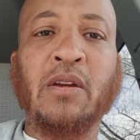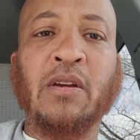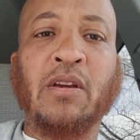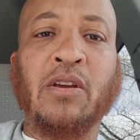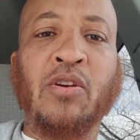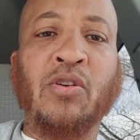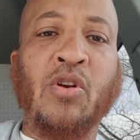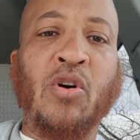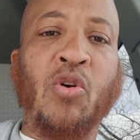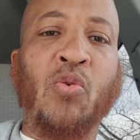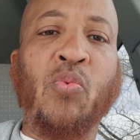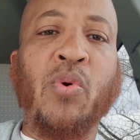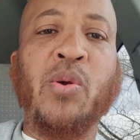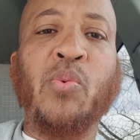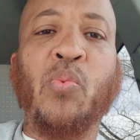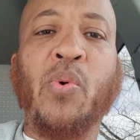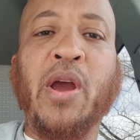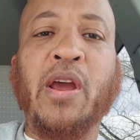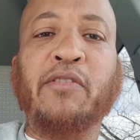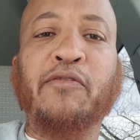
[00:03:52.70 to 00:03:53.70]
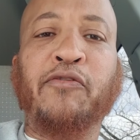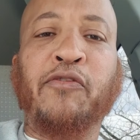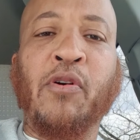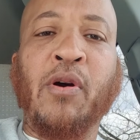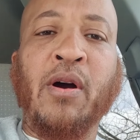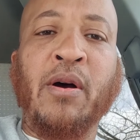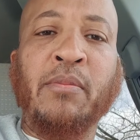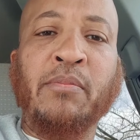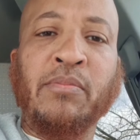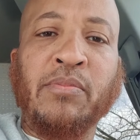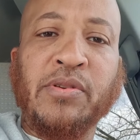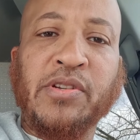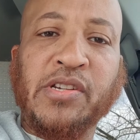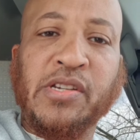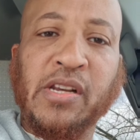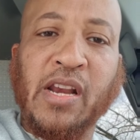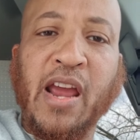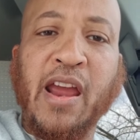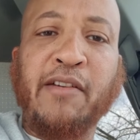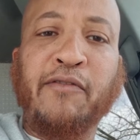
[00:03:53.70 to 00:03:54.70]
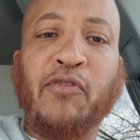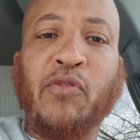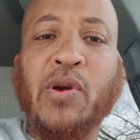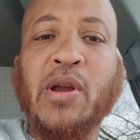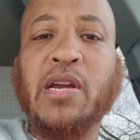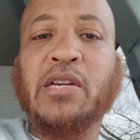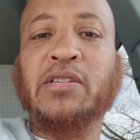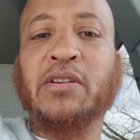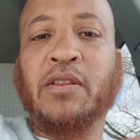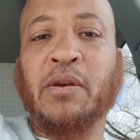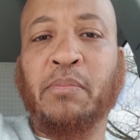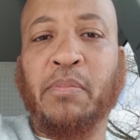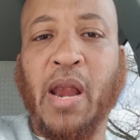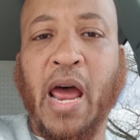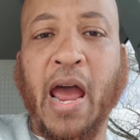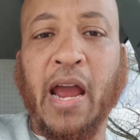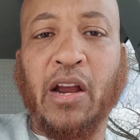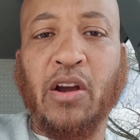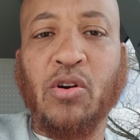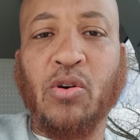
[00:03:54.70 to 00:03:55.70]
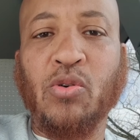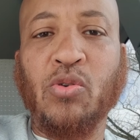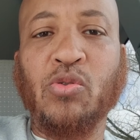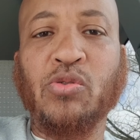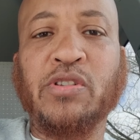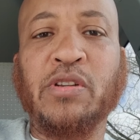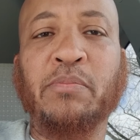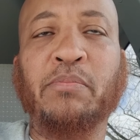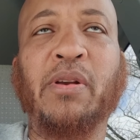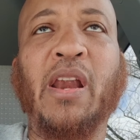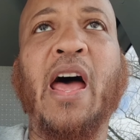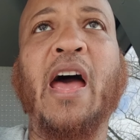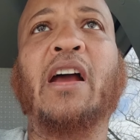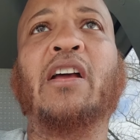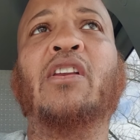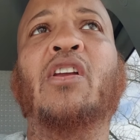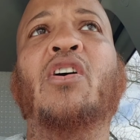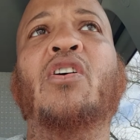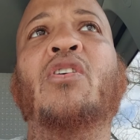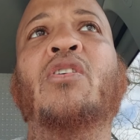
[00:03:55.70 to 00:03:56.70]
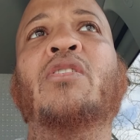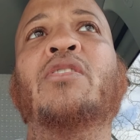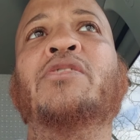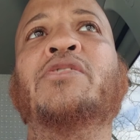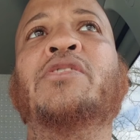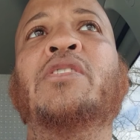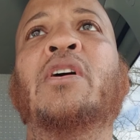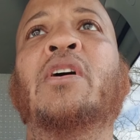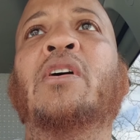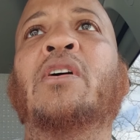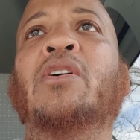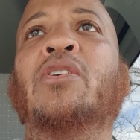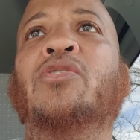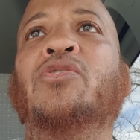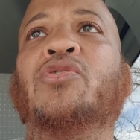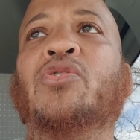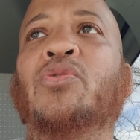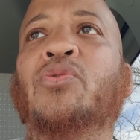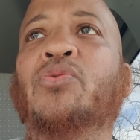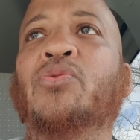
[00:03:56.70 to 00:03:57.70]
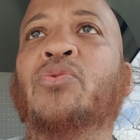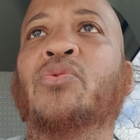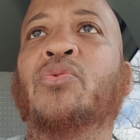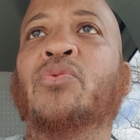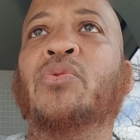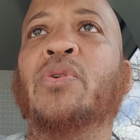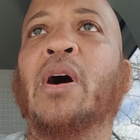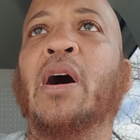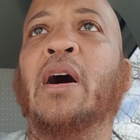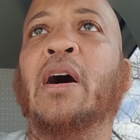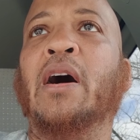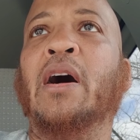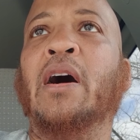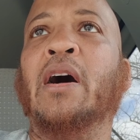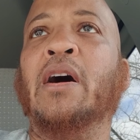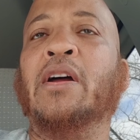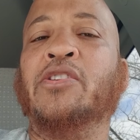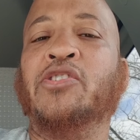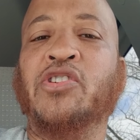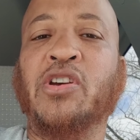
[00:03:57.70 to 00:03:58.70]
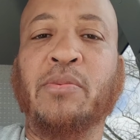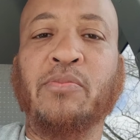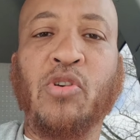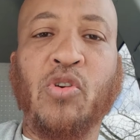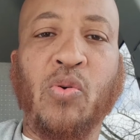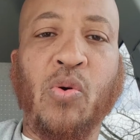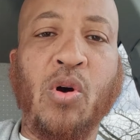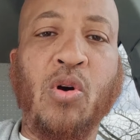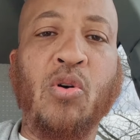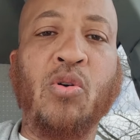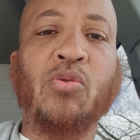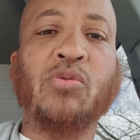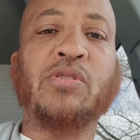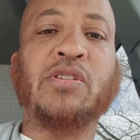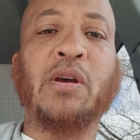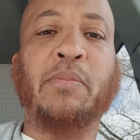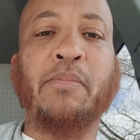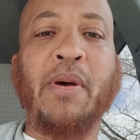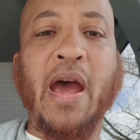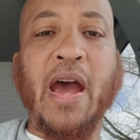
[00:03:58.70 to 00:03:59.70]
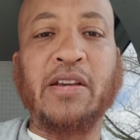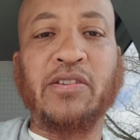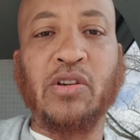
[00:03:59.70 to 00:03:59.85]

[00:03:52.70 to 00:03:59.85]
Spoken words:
We went from slavery to the black codes and black laws to Jim Crow to mass